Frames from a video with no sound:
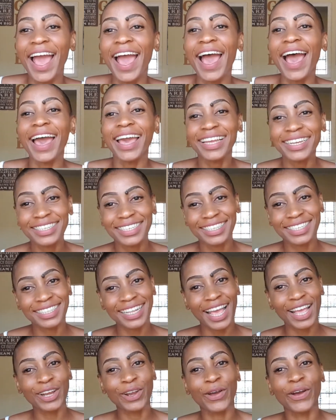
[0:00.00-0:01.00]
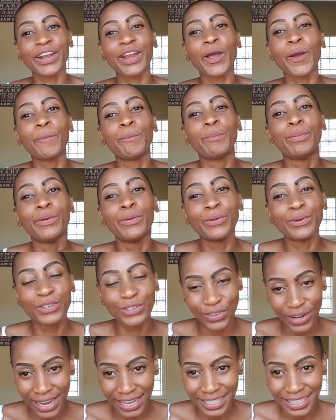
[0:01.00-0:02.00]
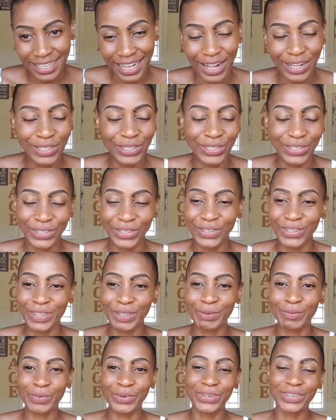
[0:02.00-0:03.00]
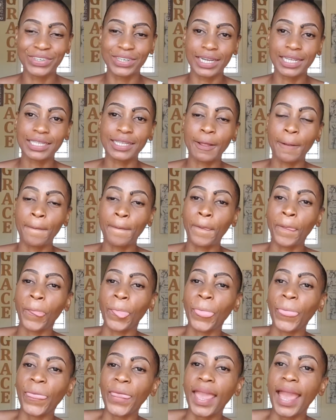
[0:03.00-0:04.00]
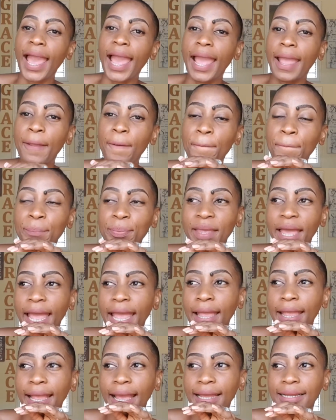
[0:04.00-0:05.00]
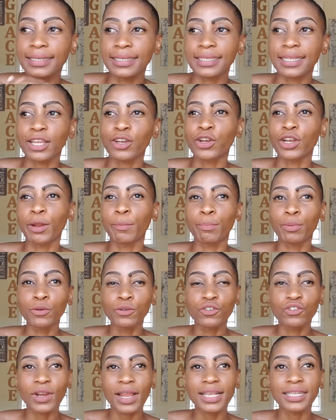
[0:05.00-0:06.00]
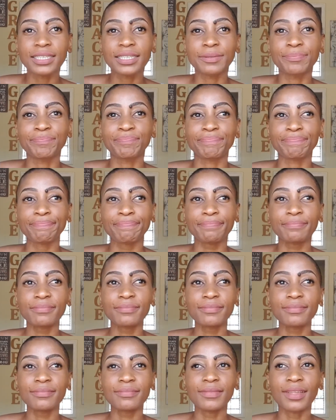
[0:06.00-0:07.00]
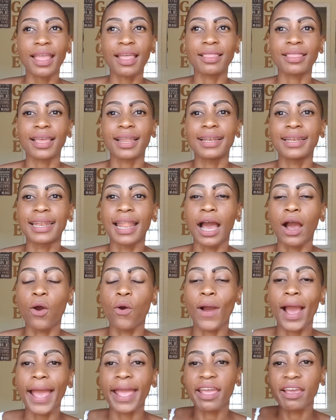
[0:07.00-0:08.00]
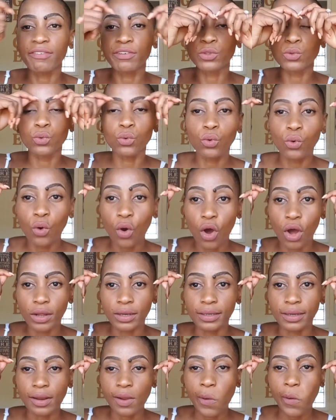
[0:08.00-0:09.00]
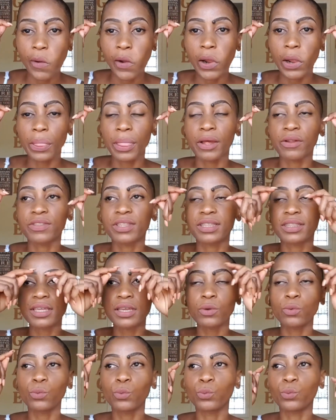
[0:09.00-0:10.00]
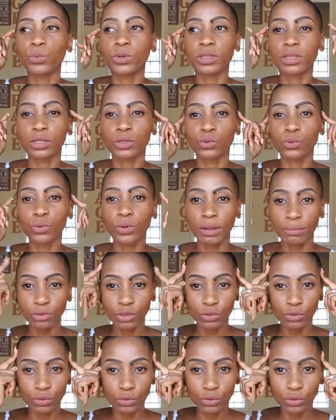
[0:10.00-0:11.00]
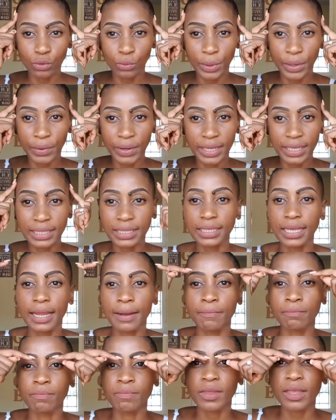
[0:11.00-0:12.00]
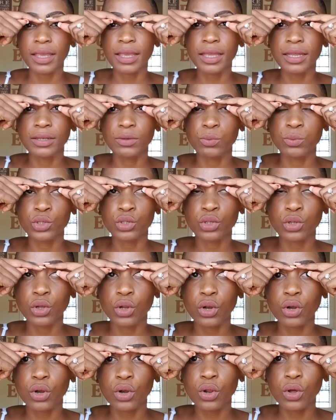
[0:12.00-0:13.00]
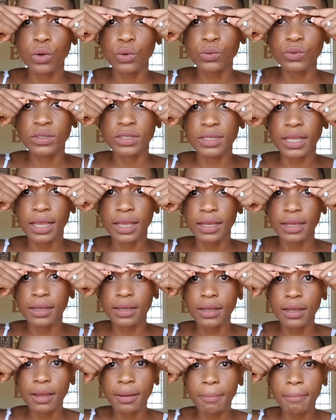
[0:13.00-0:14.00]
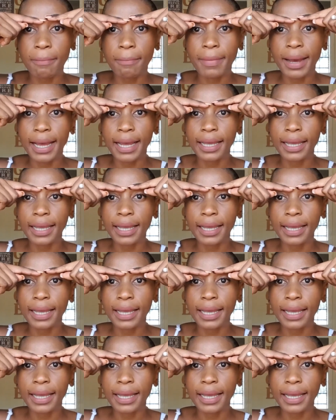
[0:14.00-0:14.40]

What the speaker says: I decide on a blue dress. I'll show you the blue dress. I decide on a blue dress, and then now I have a tuku on. Now the thing with a tuku, I'm not used to wearing it. It was closing my,